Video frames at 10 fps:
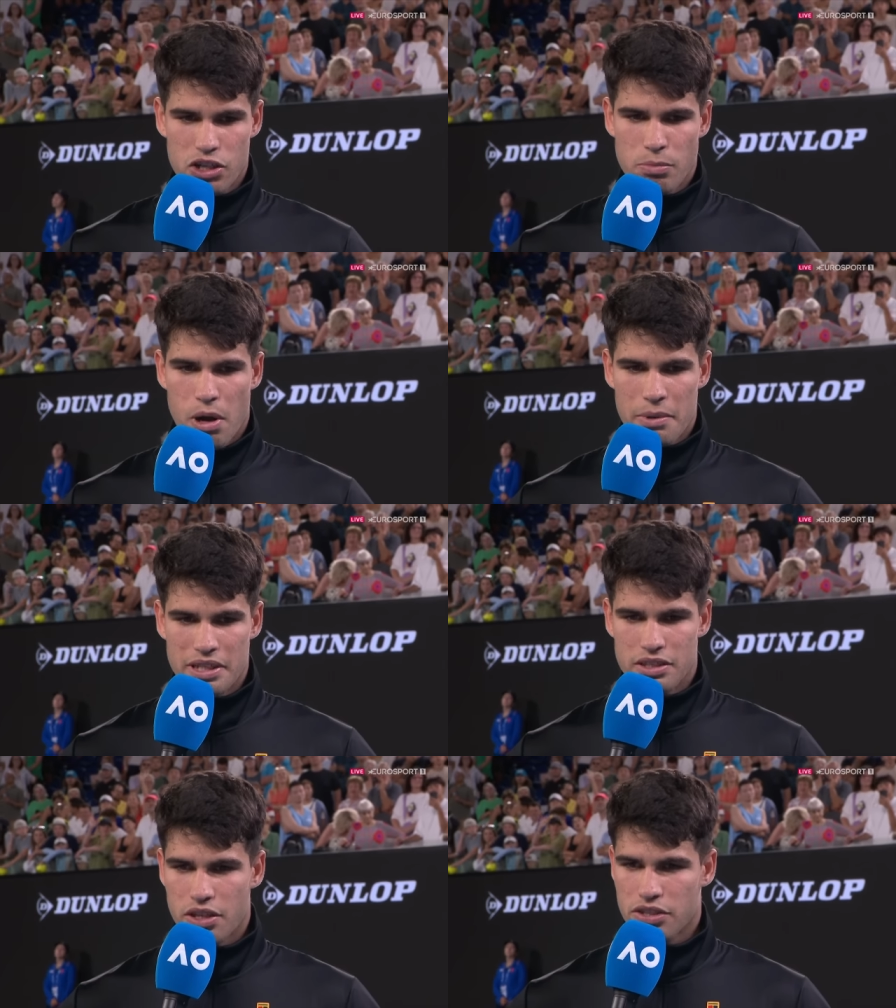
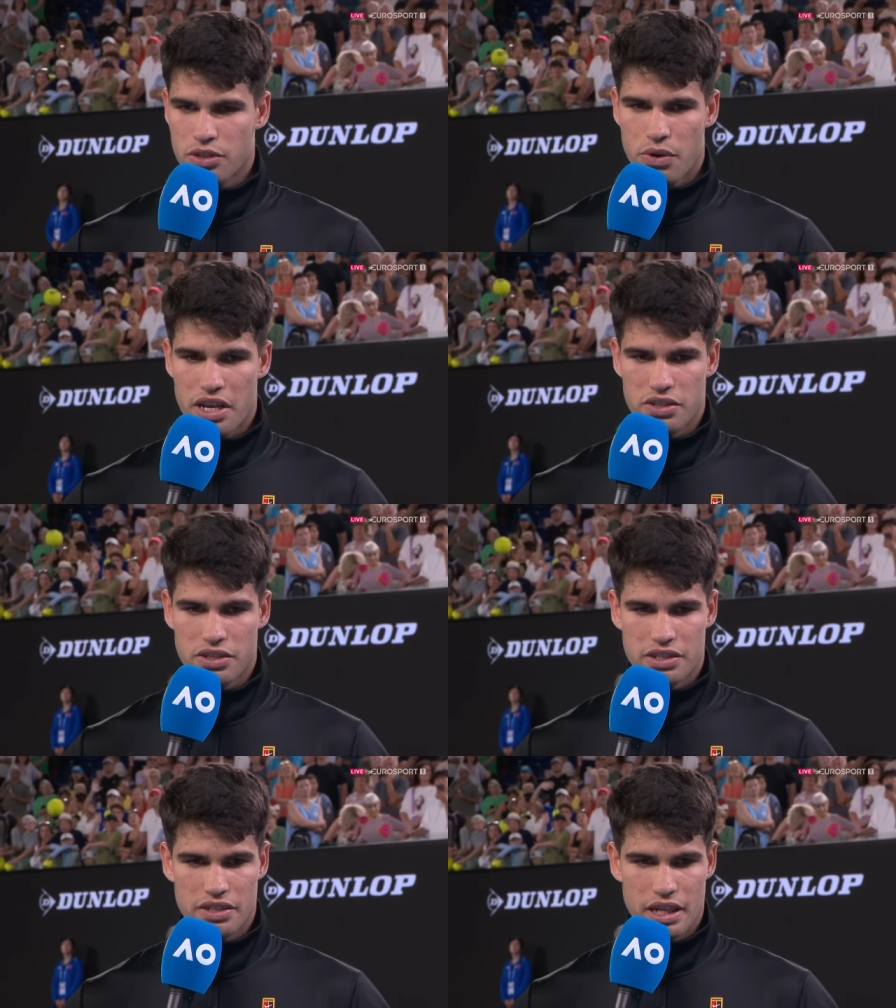moments, in those situations,
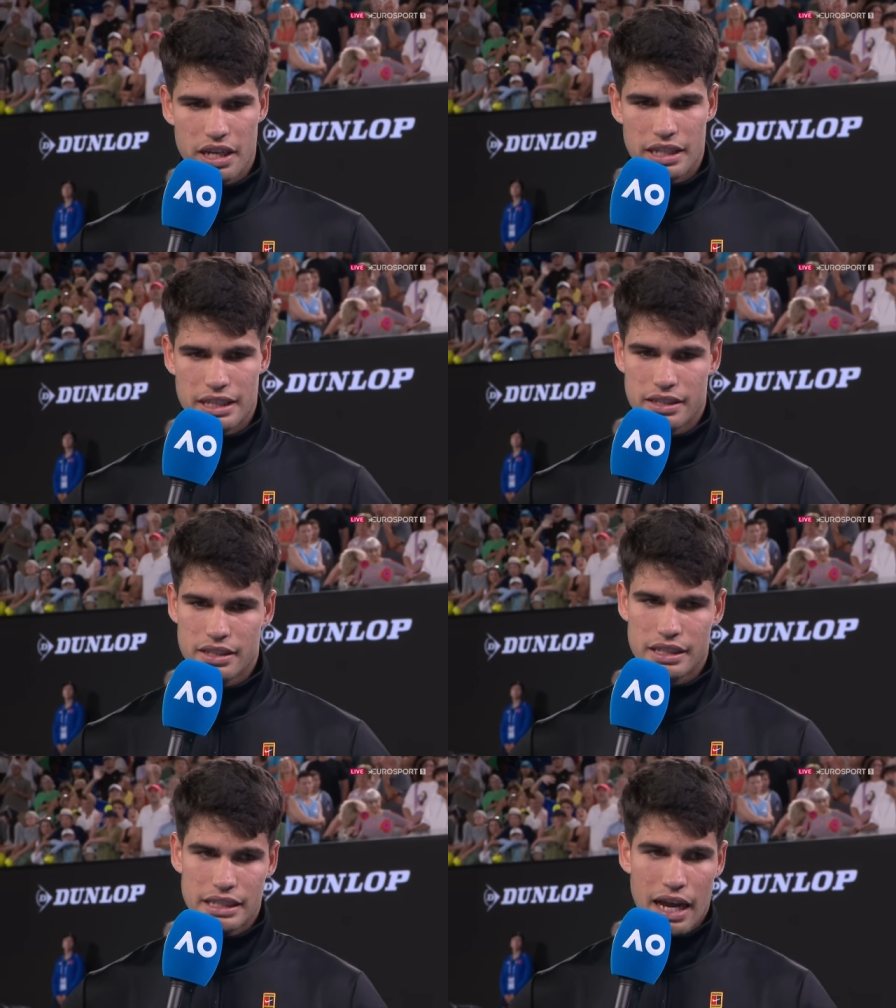it's
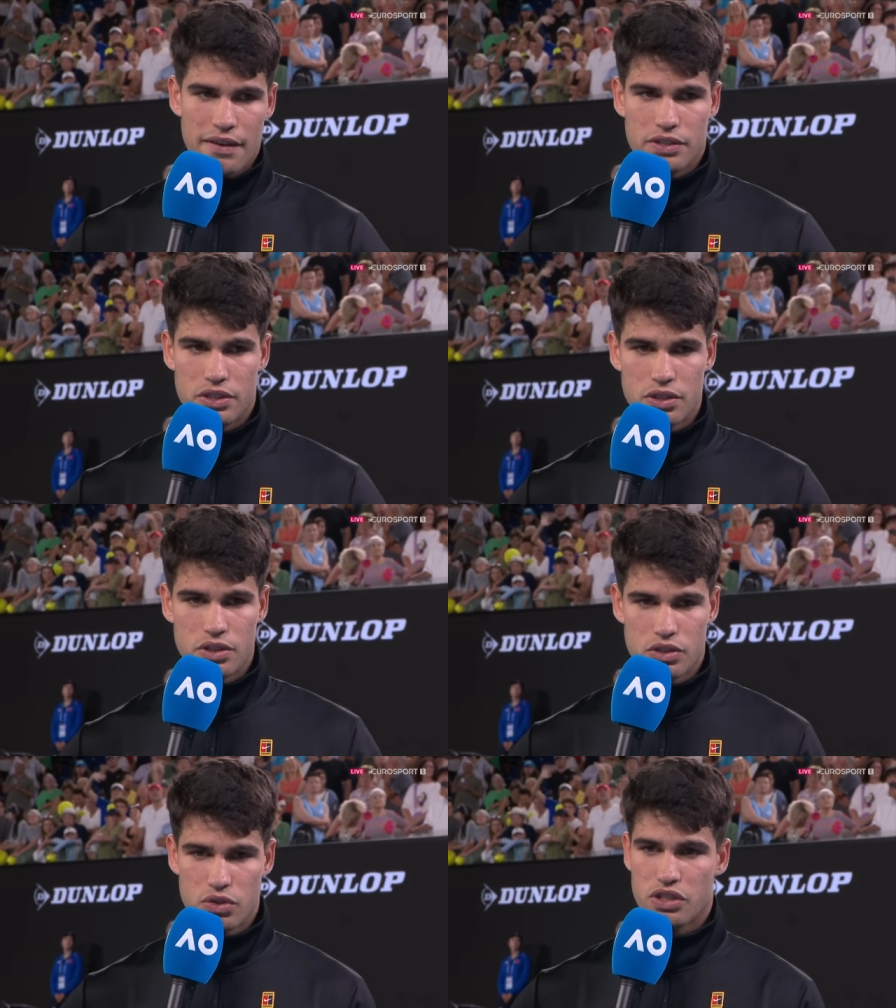tough
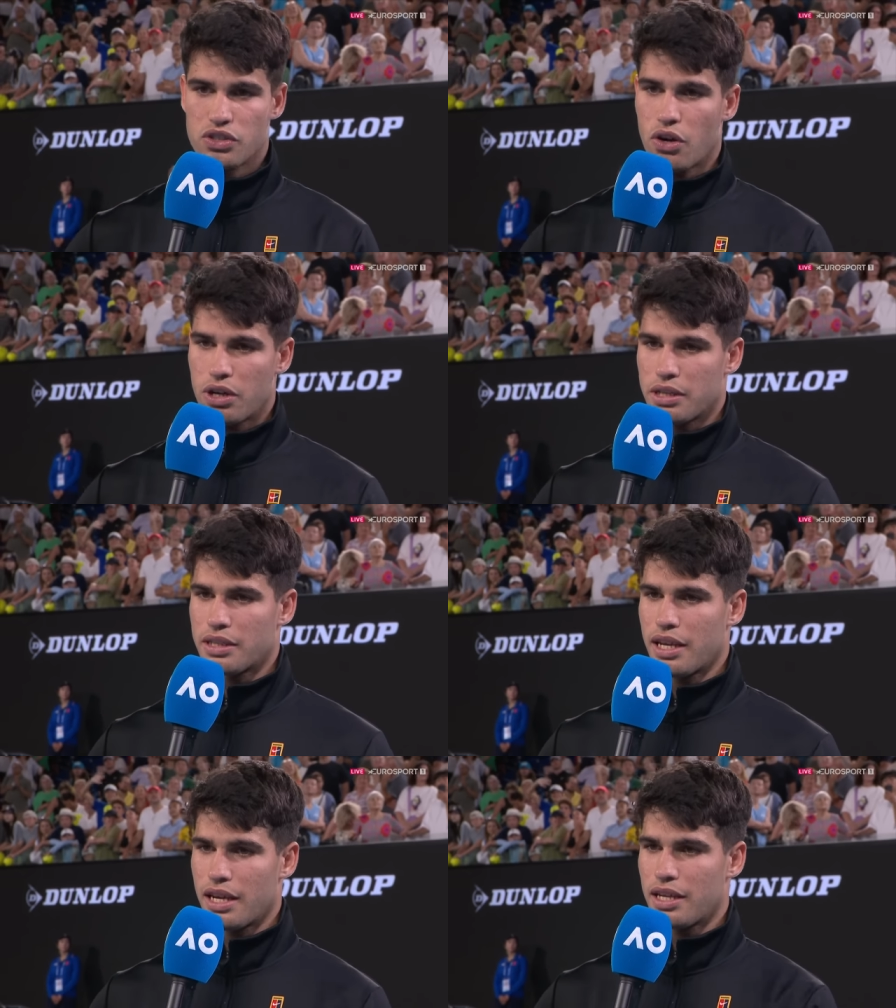to enjoy,
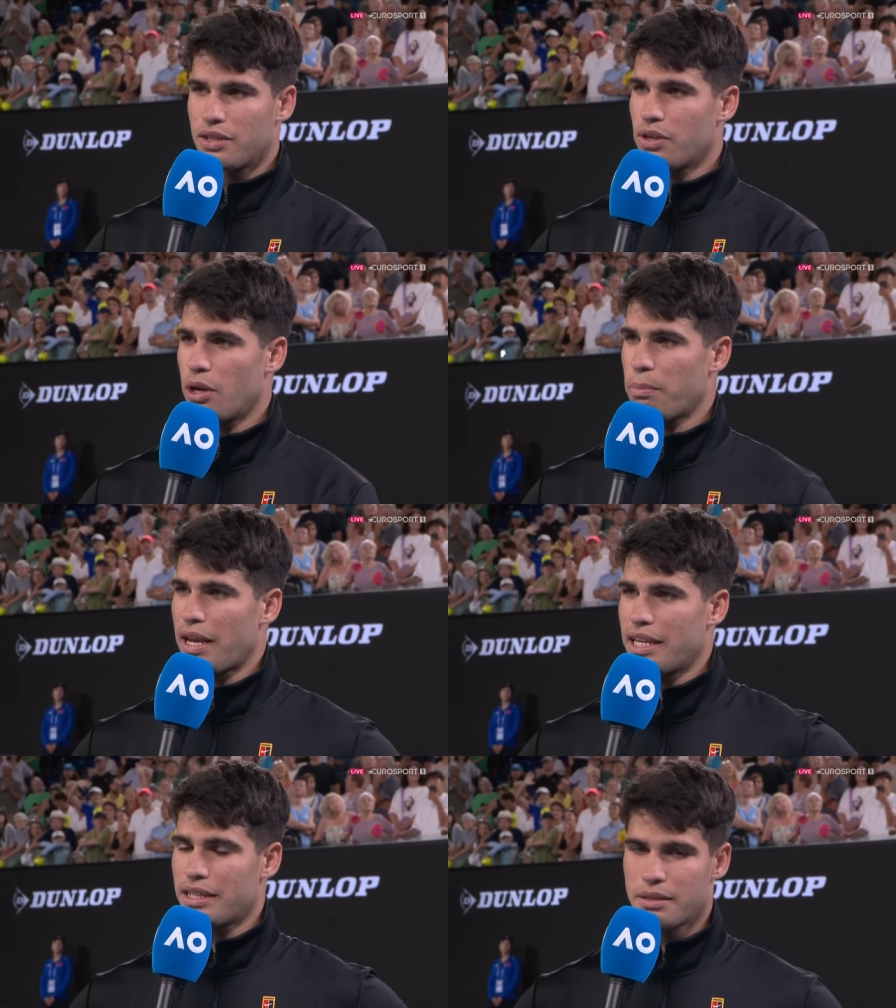you know,
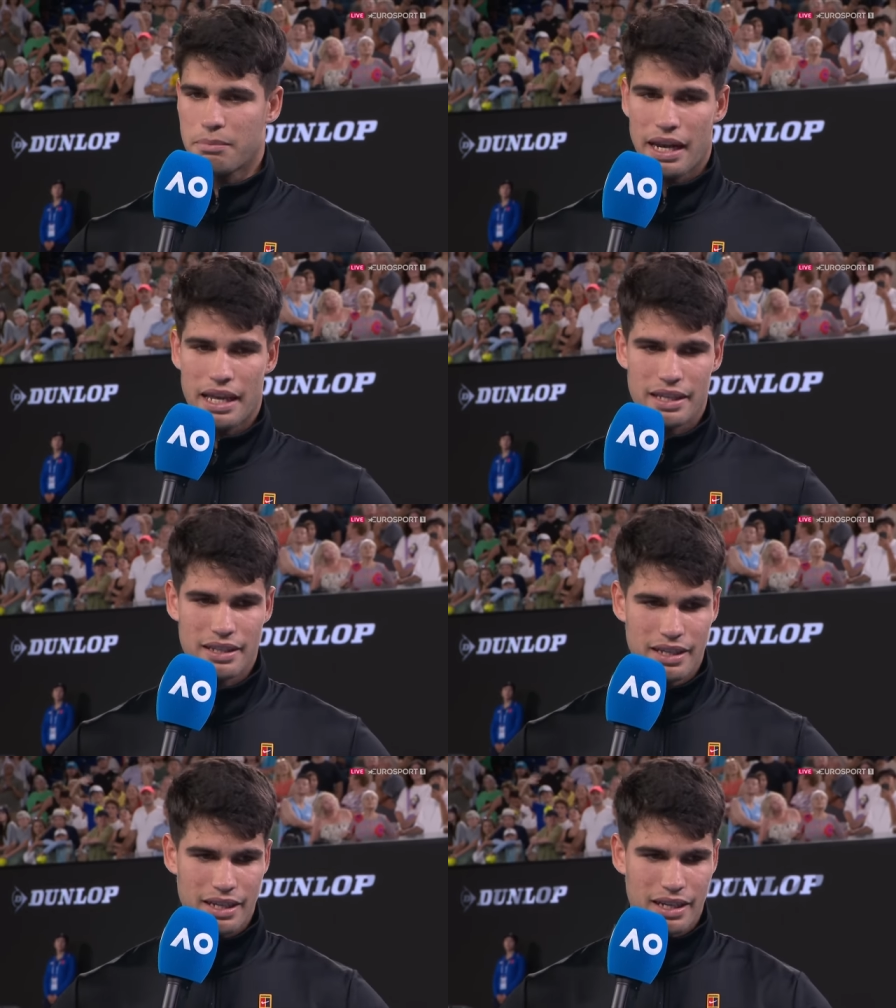
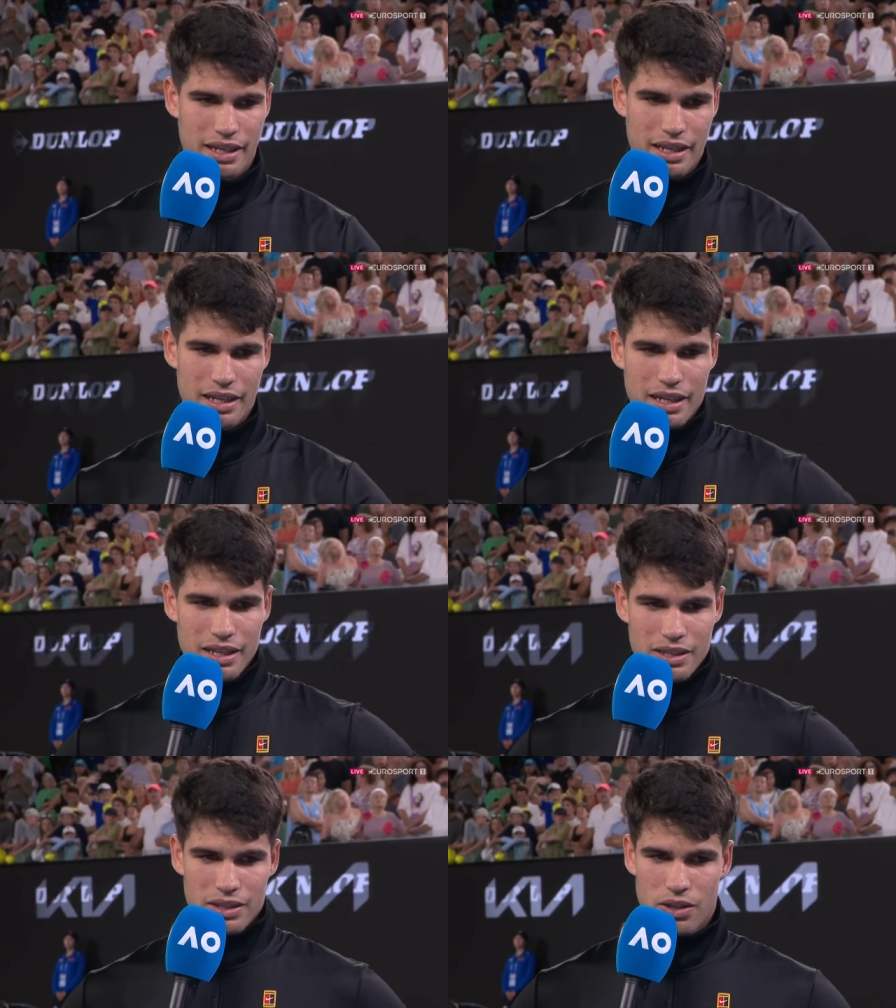playing
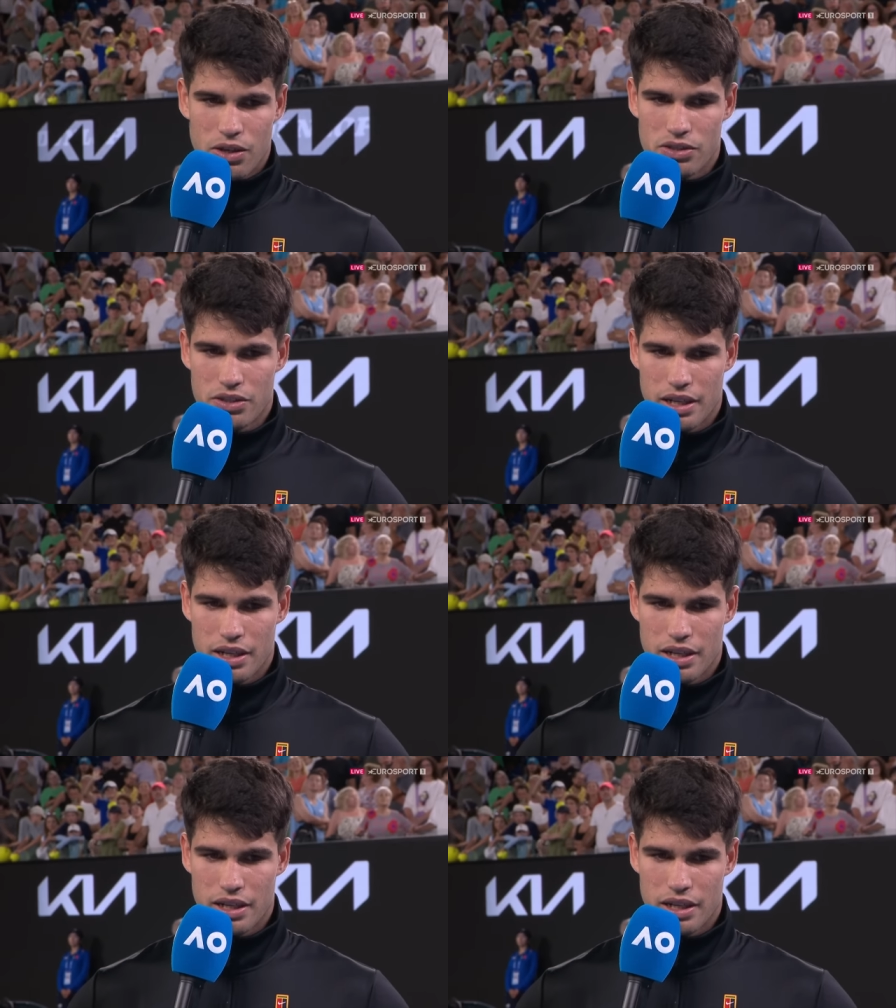those